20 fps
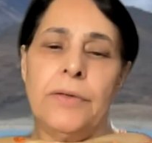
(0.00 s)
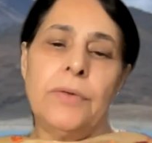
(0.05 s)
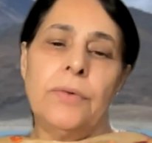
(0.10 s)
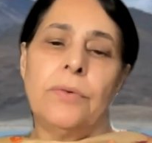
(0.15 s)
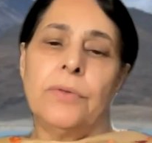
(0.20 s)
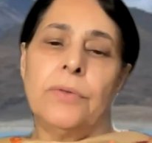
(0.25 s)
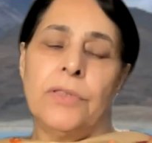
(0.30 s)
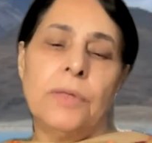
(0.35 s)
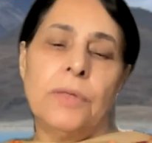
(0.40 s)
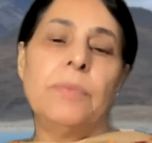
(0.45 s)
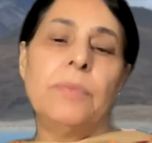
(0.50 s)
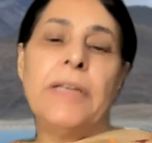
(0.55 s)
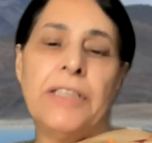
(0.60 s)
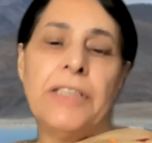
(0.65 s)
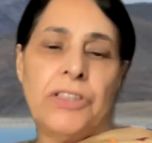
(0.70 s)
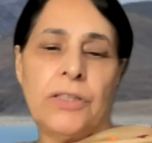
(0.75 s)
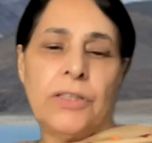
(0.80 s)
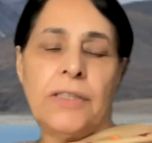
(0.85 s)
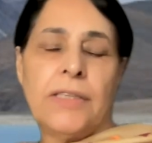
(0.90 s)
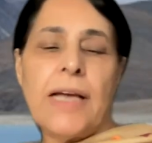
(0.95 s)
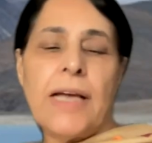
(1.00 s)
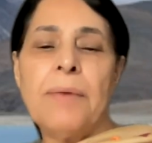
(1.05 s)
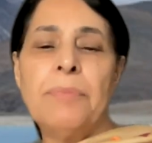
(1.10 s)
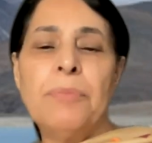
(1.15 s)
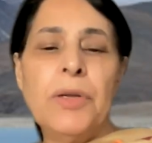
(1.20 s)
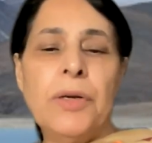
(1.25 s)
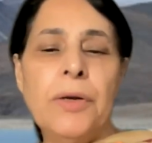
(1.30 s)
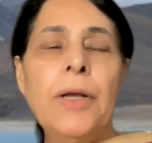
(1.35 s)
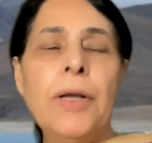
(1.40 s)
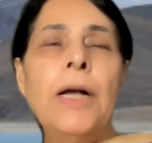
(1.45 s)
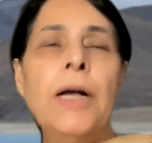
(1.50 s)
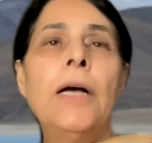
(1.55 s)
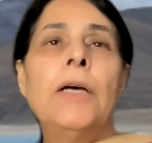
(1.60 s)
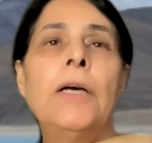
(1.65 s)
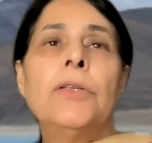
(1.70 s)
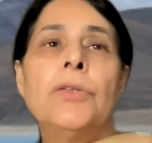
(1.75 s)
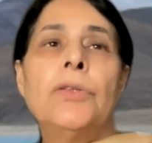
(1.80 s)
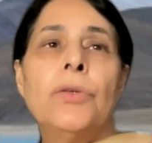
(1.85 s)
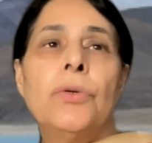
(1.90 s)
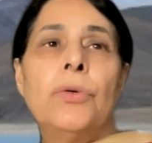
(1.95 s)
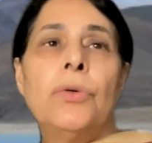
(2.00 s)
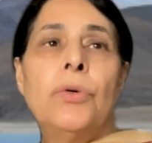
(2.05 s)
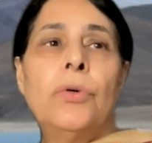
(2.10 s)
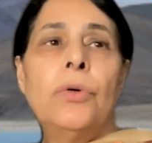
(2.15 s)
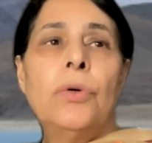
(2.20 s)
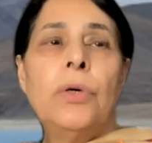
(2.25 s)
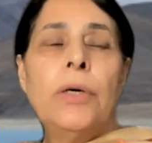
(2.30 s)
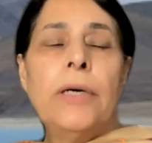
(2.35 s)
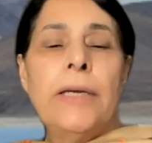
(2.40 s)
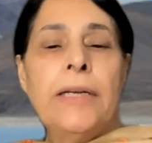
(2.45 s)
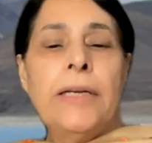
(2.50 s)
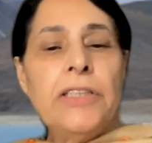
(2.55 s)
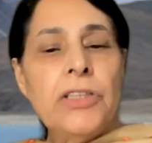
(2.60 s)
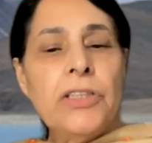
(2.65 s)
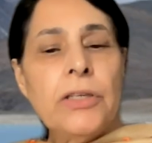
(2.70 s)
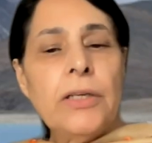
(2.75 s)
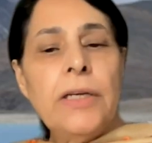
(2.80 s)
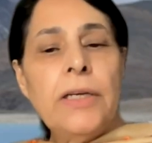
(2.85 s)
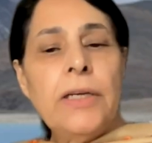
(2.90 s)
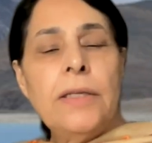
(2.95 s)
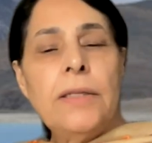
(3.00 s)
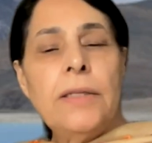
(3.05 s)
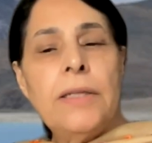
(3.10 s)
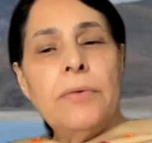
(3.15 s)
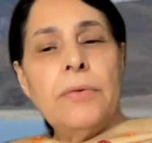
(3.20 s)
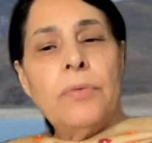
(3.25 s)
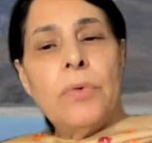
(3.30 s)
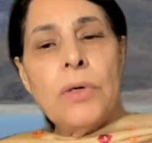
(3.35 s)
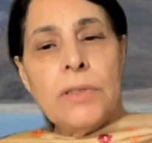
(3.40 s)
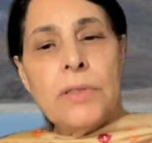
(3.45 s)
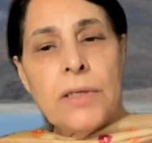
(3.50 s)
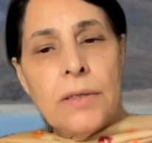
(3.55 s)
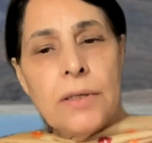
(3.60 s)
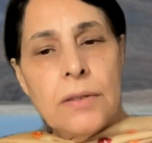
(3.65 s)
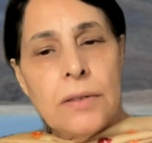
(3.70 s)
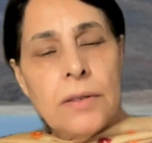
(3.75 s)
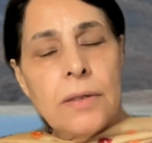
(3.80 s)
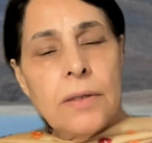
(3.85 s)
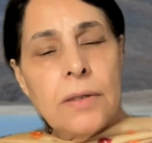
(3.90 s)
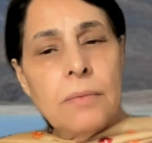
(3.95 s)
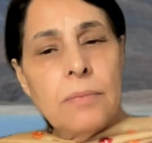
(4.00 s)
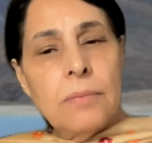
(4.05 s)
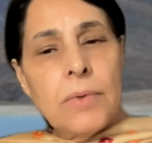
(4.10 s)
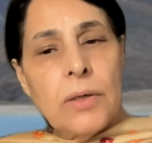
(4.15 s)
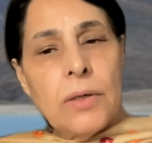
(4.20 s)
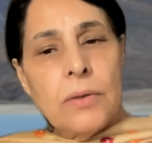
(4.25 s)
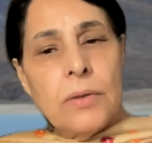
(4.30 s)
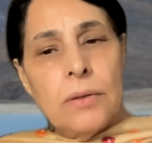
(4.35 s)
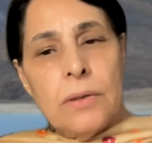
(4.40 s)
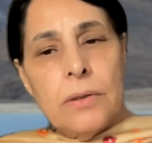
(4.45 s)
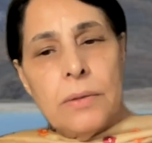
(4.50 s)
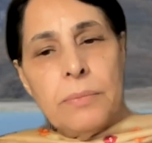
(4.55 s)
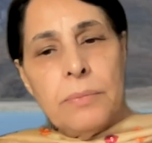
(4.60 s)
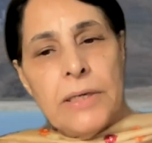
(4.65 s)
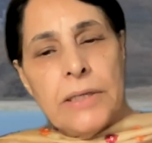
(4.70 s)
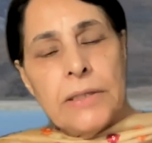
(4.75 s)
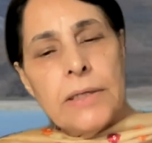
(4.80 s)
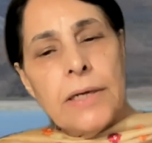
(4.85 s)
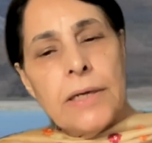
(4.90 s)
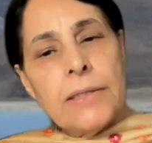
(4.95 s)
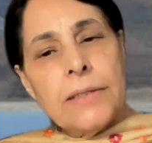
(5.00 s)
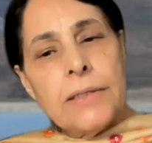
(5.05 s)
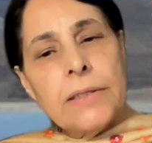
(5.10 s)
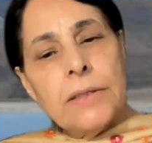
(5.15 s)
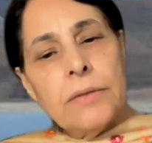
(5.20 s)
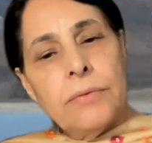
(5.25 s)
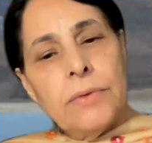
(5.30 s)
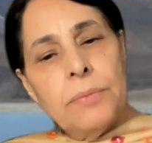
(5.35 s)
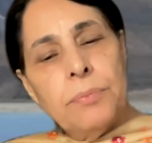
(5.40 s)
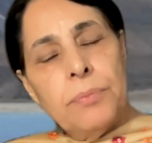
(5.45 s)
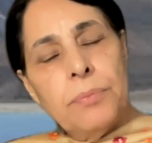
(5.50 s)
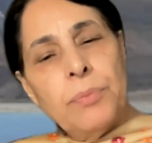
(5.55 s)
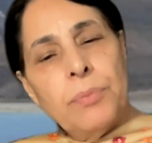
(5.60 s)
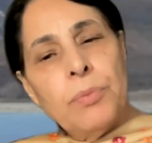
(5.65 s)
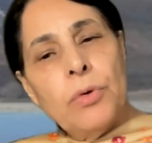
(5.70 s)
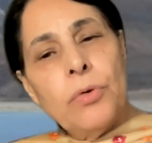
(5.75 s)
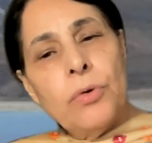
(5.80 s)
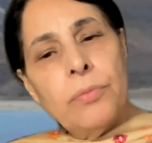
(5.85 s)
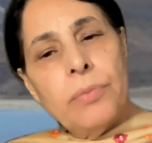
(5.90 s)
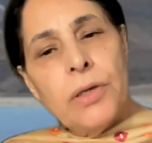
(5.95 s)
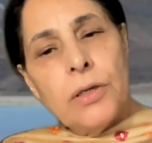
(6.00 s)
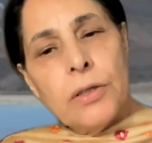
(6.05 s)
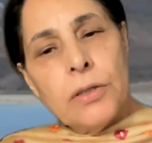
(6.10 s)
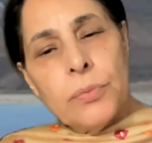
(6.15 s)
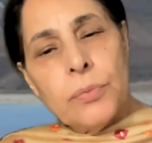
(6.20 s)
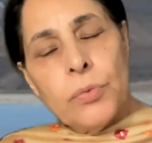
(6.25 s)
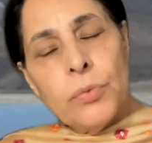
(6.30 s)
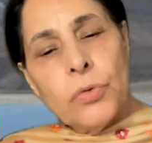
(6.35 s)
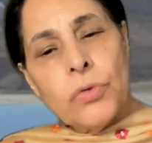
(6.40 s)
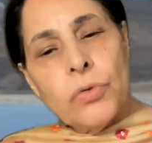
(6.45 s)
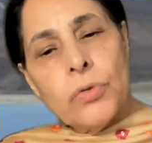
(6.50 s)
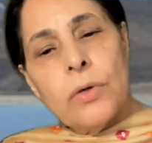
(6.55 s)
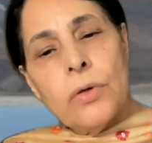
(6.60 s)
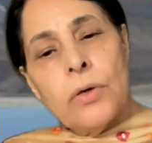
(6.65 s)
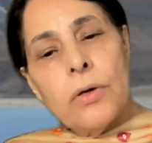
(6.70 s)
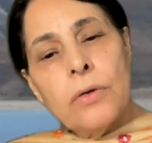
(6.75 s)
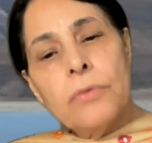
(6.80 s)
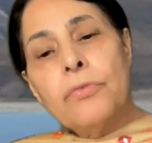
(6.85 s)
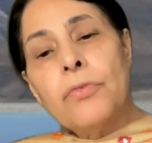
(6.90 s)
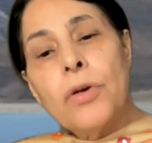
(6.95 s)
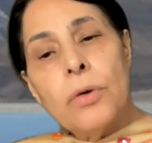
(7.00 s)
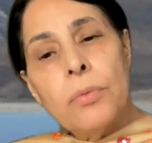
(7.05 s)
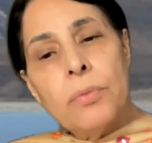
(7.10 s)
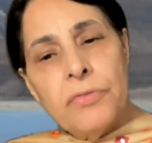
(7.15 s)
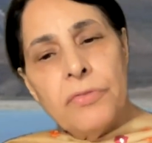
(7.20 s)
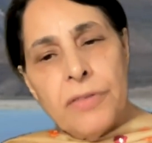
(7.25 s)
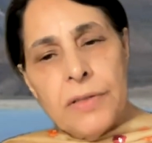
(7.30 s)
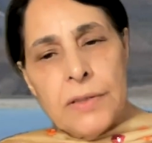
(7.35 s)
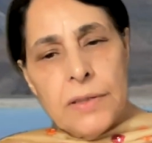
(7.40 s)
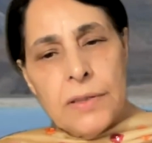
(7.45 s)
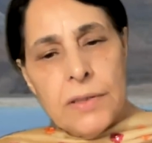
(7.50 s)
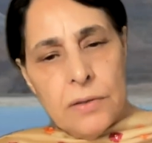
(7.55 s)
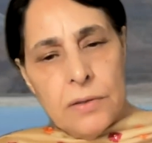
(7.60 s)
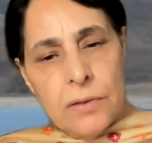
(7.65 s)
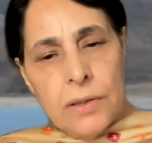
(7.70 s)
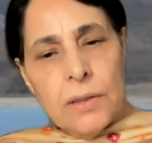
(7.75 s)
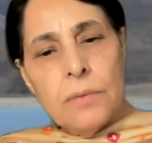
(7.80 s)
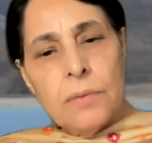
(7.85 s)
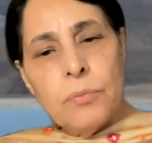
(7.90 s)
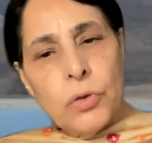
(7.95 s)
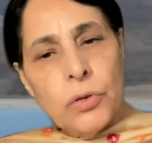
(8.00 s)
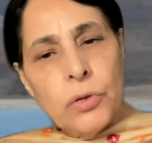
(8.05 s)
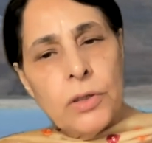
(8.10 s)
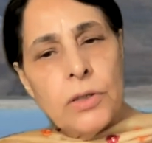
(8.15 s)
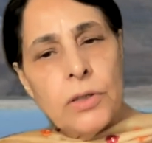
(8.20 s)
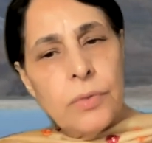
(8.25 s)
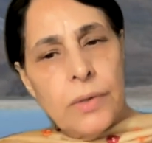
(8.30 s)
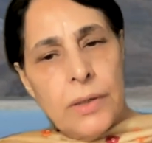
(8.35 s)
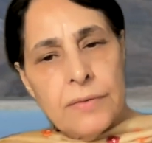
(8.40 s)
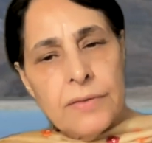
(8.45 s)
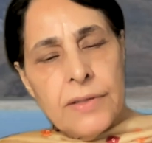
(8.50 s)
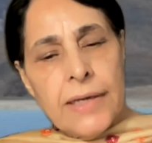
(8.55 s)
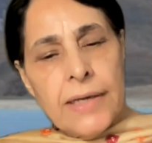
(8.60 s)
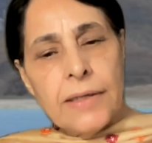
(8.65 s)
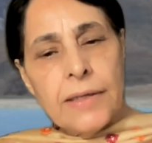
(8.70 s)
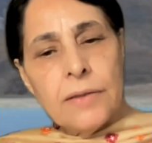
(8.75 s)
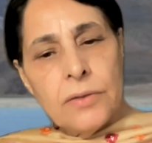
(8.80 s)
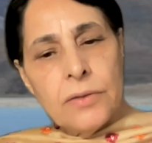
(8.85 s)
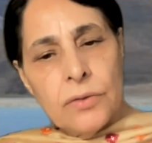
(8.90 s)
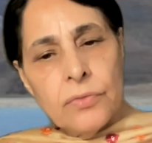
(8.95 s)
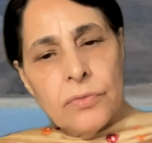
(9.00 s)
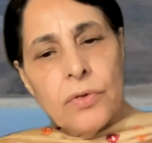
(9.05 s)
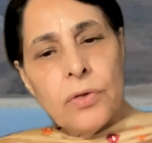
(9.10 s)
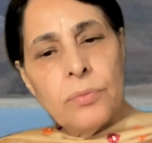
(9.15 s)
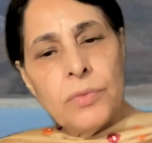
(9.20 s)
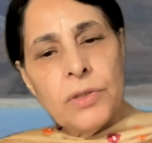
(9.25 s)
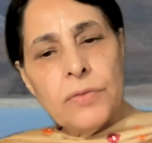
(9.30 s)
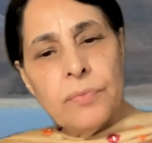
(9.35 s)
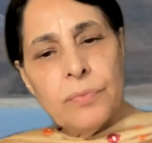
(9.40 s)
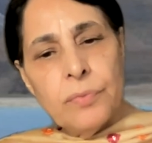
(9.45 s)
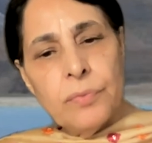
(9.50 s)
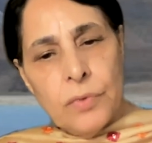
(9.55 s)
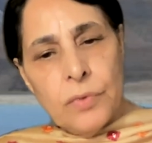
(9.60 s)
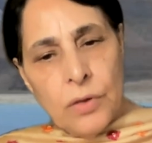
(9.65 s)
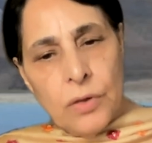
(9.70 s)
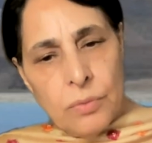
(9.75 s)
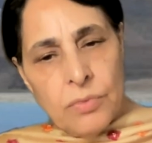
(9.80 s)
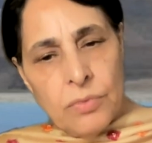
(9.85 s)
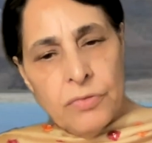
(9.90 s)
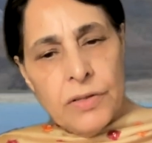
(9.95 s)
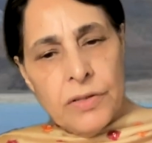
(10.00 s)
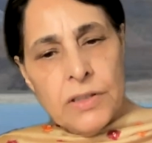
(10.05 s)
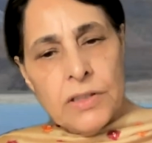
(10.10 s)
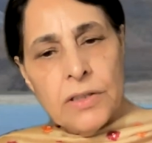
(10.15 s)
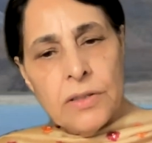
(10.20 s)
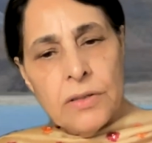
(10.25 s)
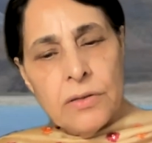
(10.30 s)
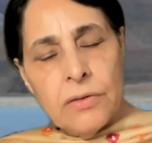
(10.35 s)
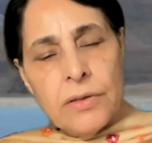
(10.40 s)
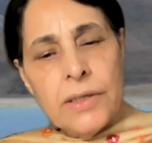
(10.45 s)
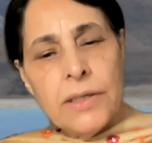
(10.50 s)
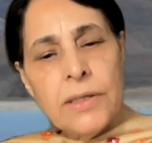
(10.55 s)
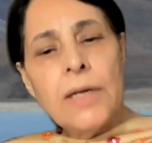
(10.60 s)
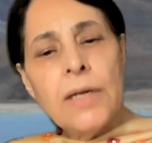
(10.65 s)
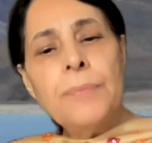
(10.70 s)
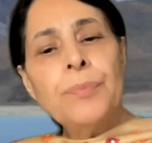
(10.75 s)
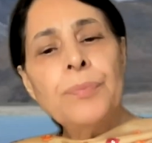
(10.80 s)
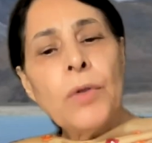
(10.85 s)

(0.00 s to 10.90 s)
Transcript: you know stimulations happen so initially there was a concern about breast cancer with people who have been exposed to a lot of clomiphene citrate more than 12 cycles of clomiphene clomiphene citrate.